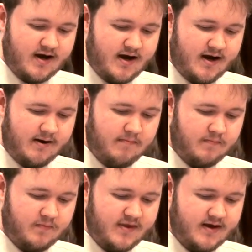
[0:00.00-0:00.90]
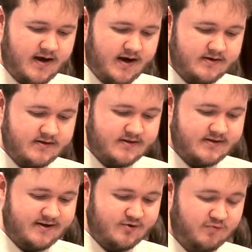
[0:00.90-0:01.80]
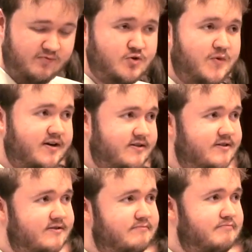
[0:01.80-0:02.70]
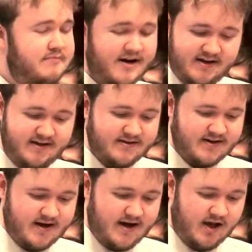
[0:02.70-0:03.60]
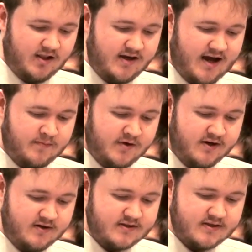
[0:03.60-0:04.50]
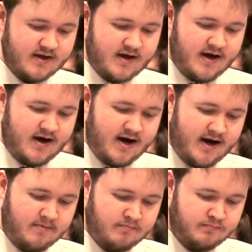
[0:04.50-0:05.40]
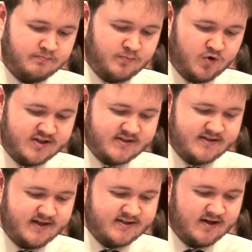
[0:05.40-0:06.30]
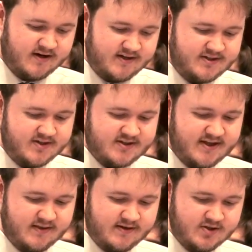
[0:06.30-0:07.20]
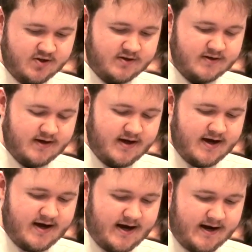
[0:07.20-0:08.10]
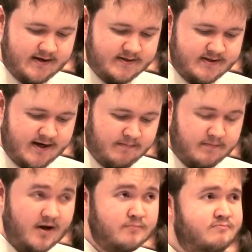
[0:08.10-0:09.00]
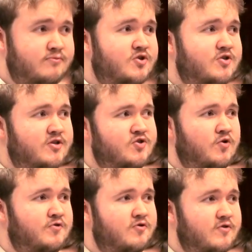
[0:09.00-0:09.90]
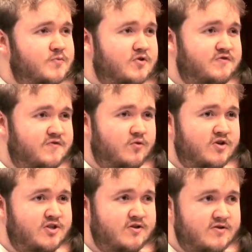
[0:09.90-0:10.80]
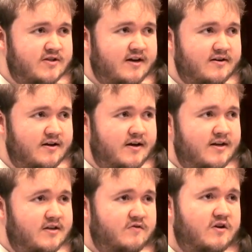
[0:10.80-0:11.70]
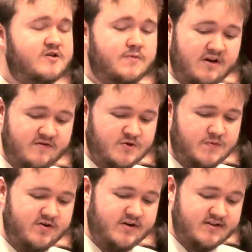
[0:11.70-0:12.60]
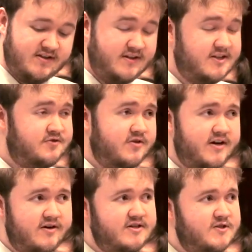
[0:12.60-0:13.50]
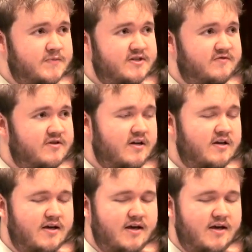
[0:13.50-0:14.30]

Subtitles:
and hopefully spend many healthy, happy years. But it's a lot easier said than done. And I'm just going to talk through, I suppose, a few issues that I've experienced in these three areas specifically.